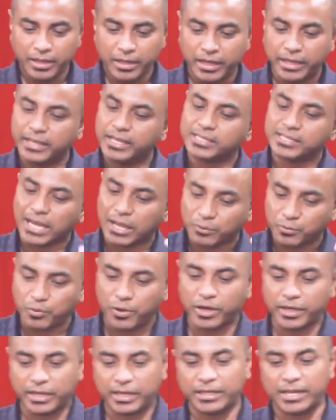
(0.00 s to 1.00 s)
It is at
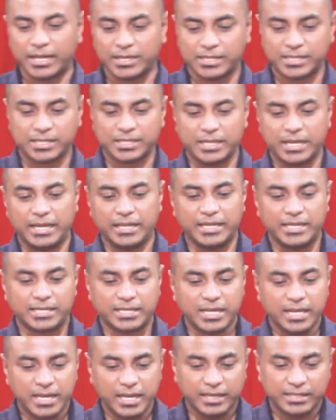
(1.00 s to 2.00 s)
work in us.
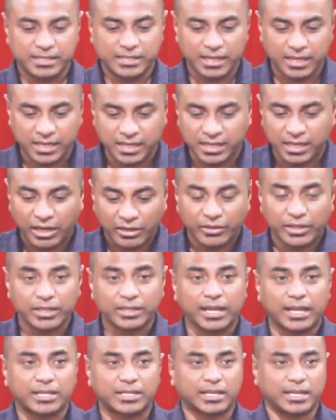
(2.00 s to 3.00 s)
It's the
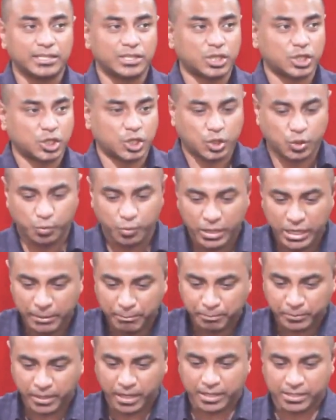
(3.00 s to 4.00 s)
current that can
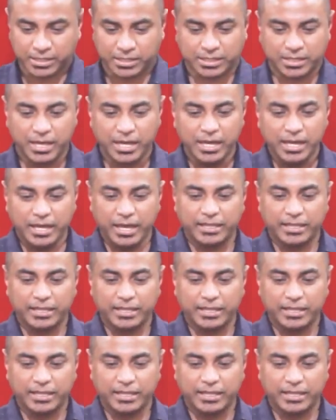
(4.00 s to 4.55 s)
sweep us.